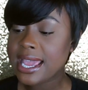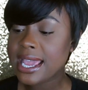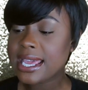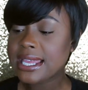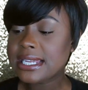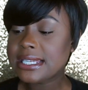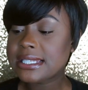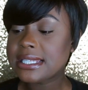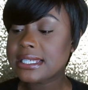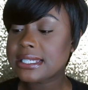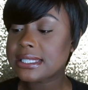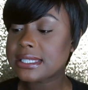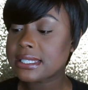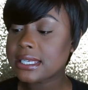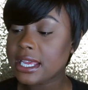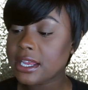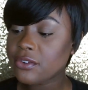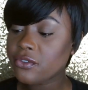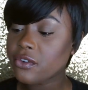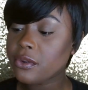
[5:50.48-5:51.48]
It is the
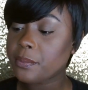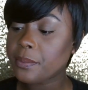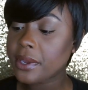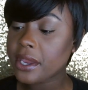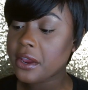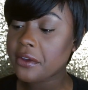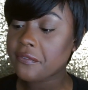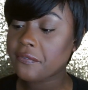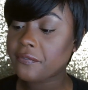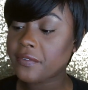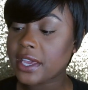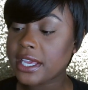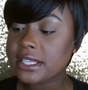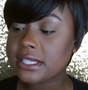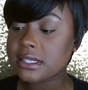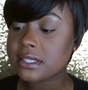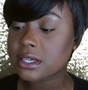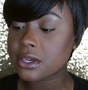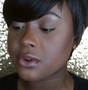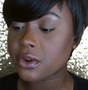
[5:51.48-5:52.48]
Skin Repair
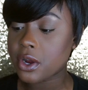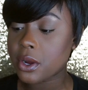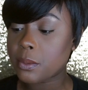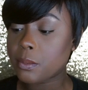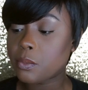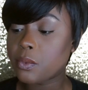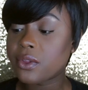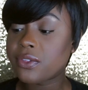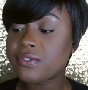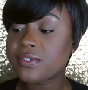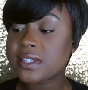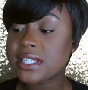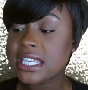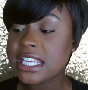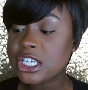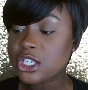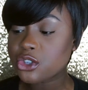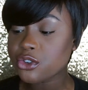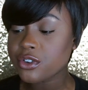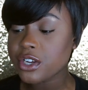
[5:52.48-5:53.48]
Face Serum with
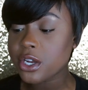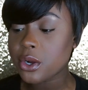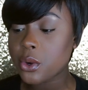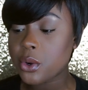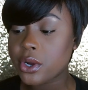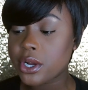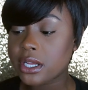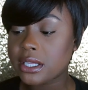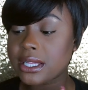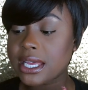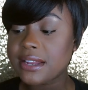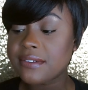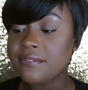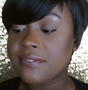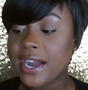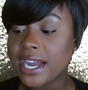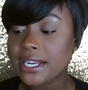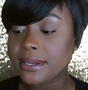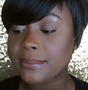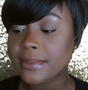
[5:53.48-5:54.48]
tea tree oil and
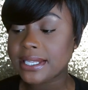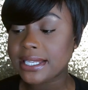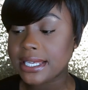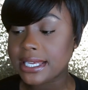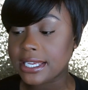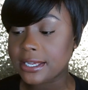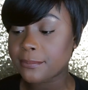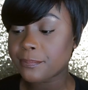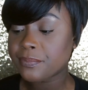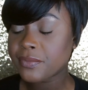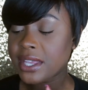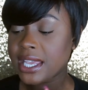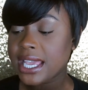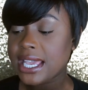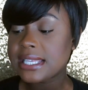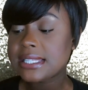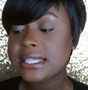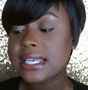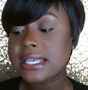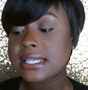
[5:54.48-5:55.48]
vitamin E.
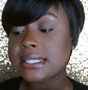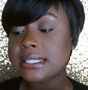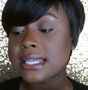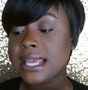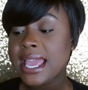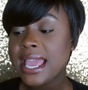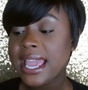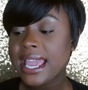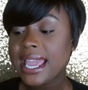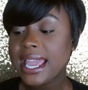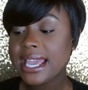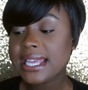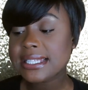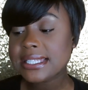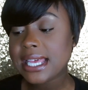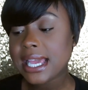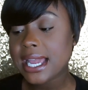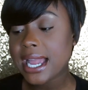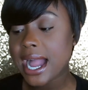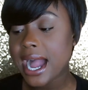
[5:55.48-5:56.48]
It says
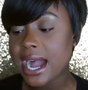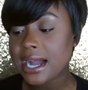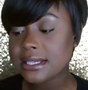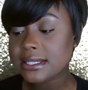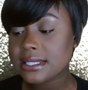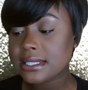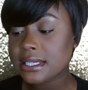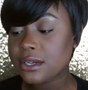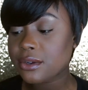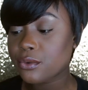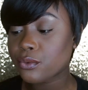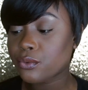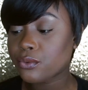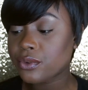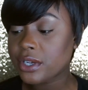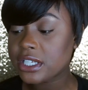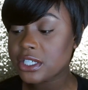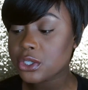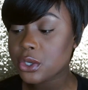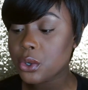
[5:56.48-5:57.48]
antioxidant
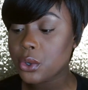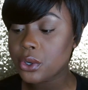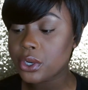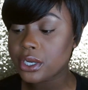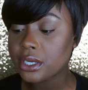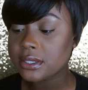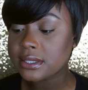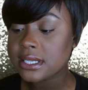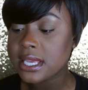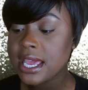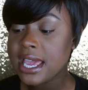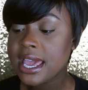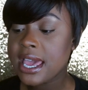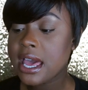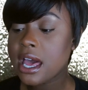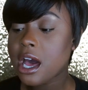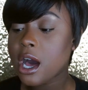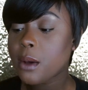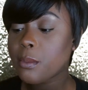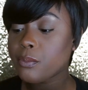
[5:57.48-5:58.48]
rich oils
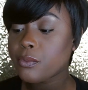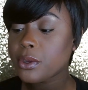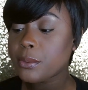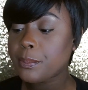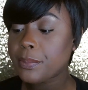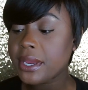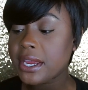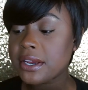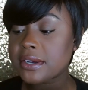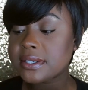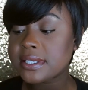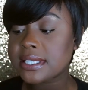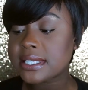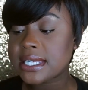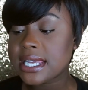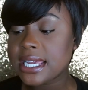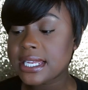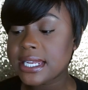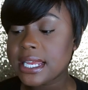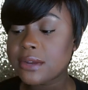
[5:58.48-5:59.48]
help repair
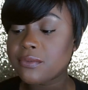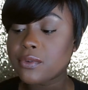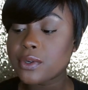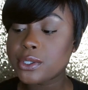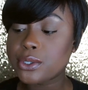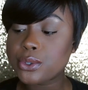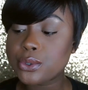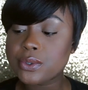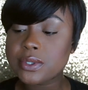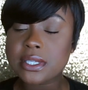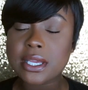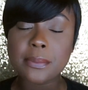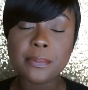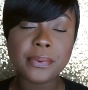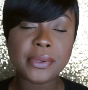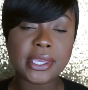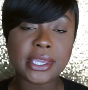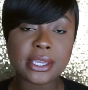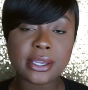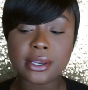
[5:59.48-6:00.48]
skin and reduce
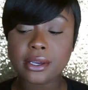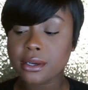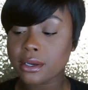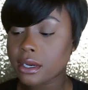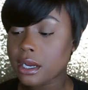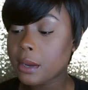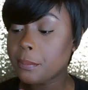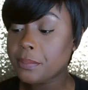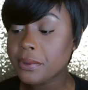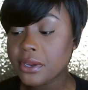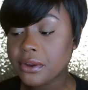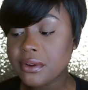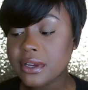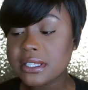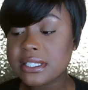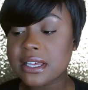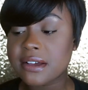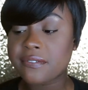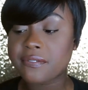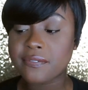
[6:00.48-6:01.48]
appear
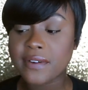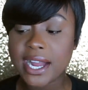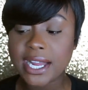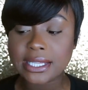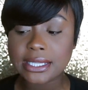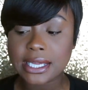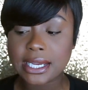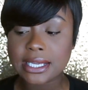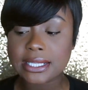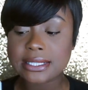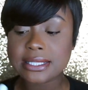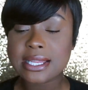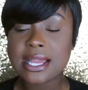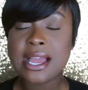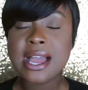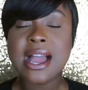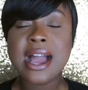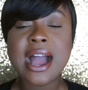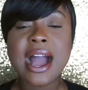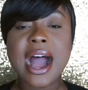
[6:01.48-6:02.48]
appearance of fine lines
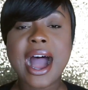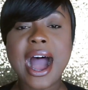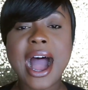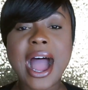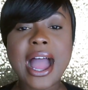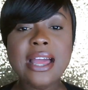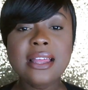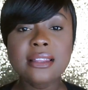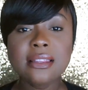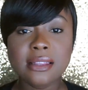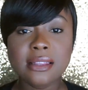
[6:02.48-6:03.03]
I